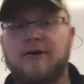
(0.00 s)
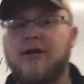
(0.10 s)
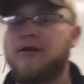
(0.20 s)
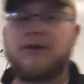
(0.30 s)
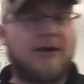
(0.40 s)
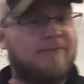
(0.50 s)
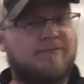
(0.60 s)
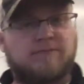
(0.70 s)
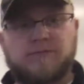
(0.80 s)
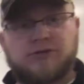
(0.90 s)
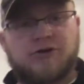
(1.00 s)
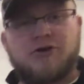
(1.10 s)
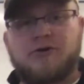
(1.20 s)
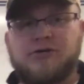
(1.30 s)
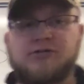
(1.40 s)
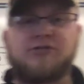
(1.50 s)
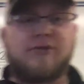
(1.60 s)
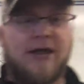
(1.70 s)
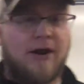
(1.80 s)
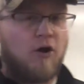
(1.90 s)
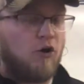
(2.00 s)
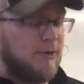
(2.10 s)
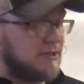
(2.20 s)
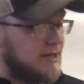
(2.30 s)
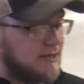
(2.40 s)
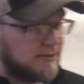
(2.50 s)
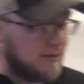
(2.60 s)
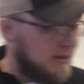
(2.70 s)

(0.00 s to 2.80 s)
and I'm sure you can just do that at home. It says,